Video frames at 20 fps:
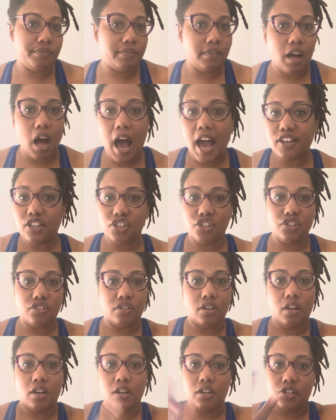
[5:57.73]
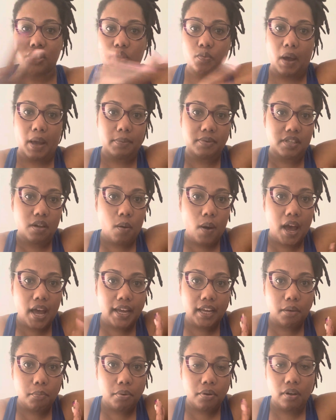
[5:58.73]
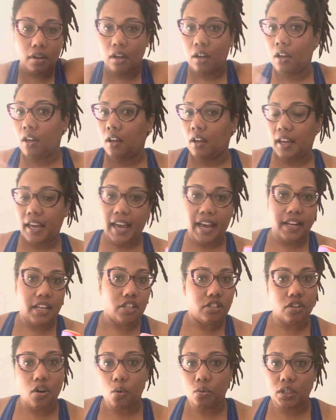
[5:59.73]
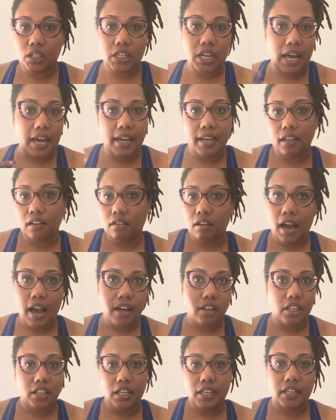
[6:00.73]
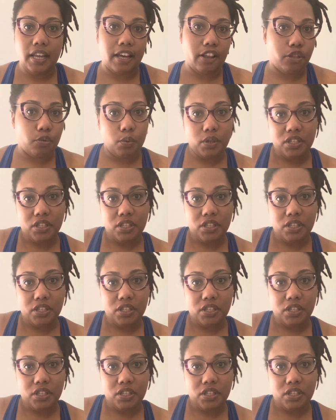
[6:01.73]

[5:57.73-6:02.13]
I just swipe, and it's only like, I only need like 3